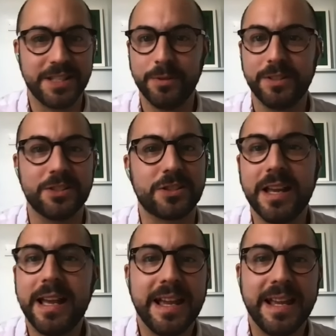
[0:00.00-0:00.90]
He would just
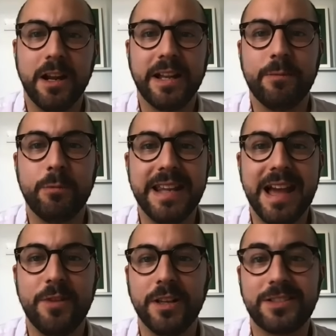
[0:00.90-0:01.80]
you know he would
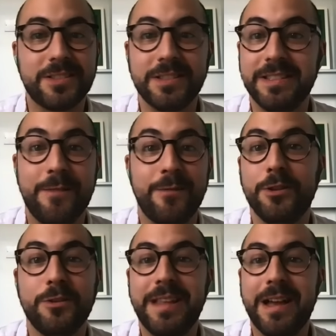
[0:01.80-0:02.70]
never never
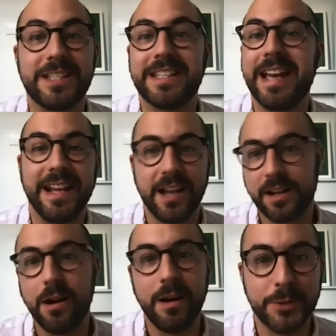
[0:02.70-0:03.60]
never say like
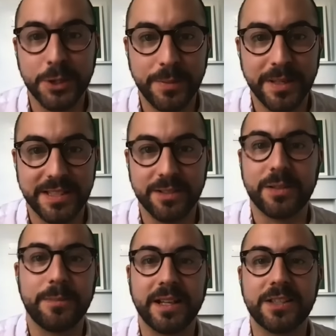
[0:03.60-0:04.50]
oh I'm too busy or something.